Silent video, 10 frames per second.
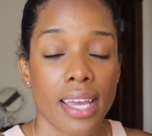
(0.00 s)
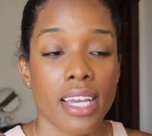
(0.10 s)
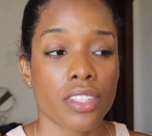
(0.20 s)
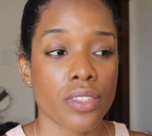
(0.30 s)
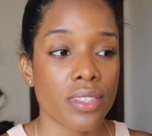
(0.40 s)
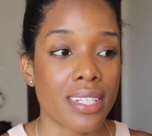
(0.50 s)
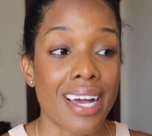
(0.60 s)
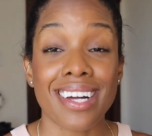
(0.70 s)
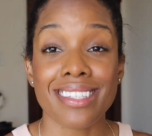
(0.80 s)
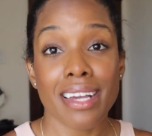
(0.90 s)
ASOS
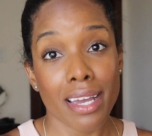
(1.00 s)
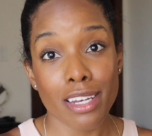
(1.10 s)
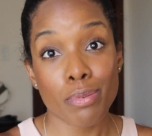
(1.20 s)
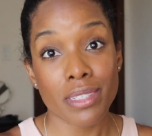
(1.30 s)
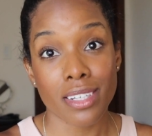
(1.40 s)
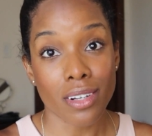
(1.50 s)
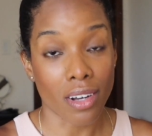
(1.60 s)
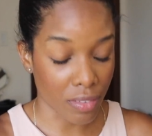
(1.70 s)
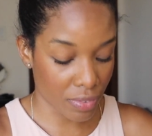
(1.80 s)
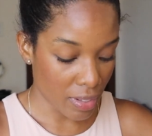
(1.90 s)
has 80% off.